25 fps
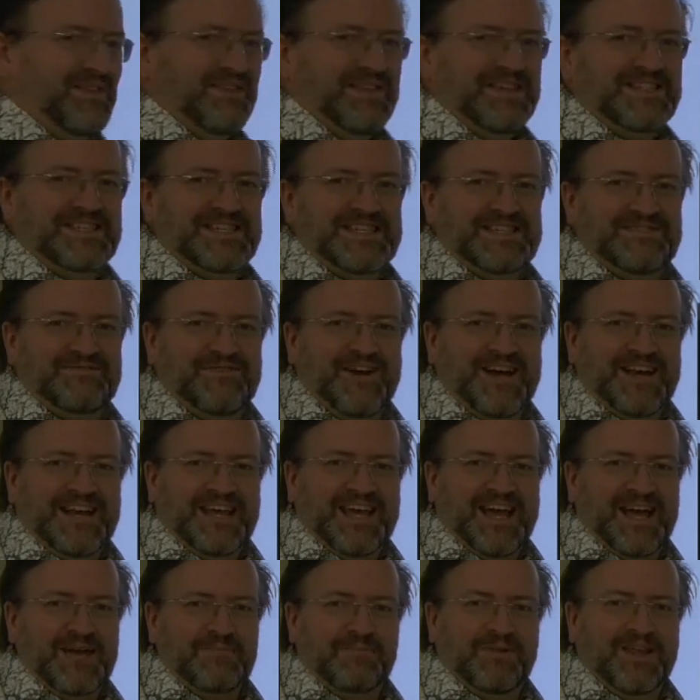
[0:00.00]
This is funny.
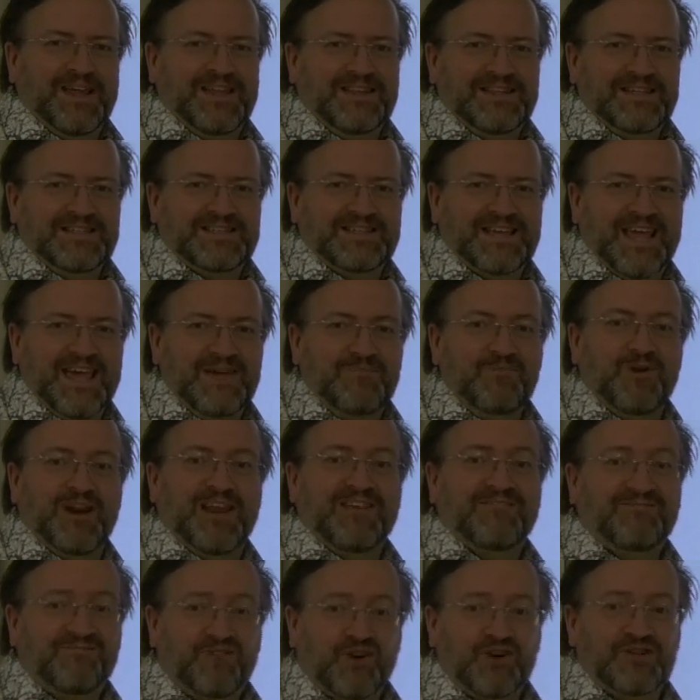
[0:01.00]
I played this game when
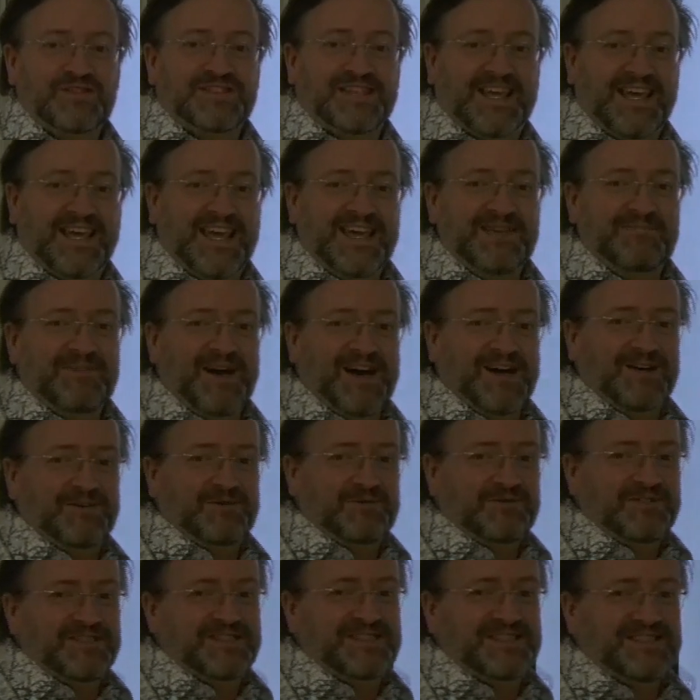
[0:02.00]
it first came
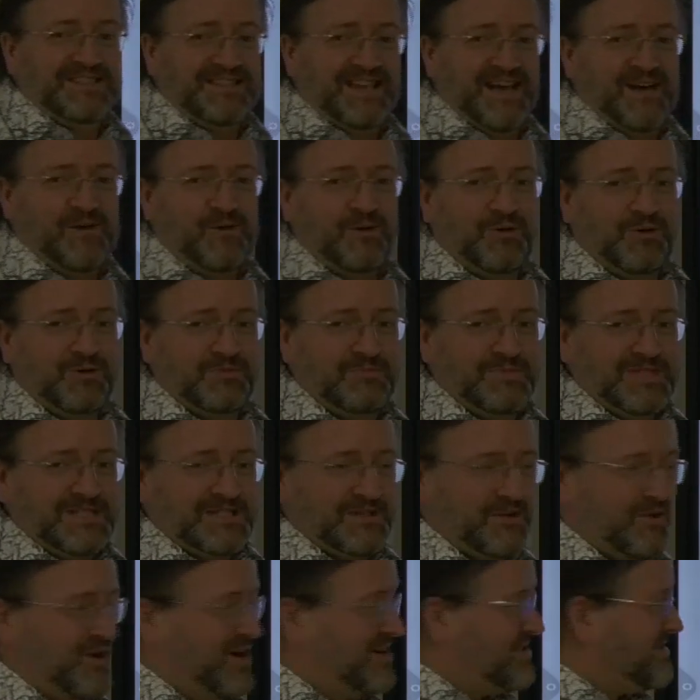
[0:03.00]
out. This is how old
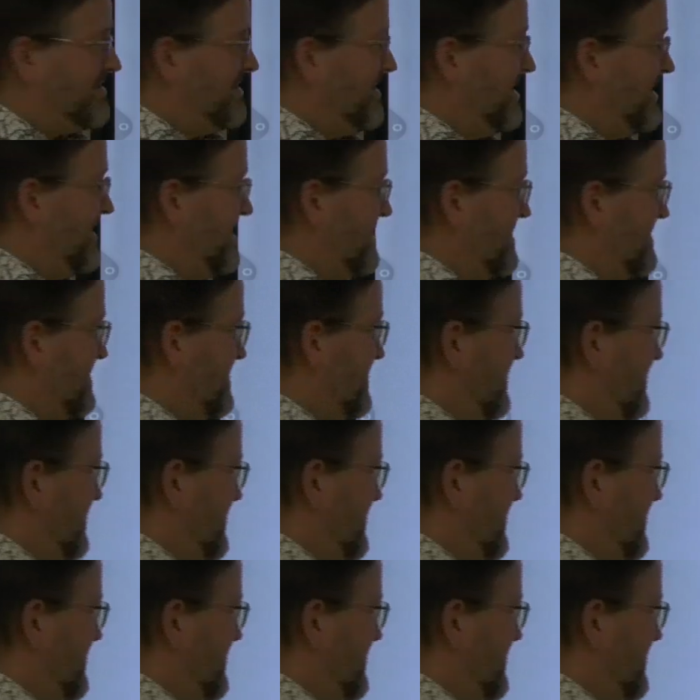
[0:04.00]
Mr. Austin is.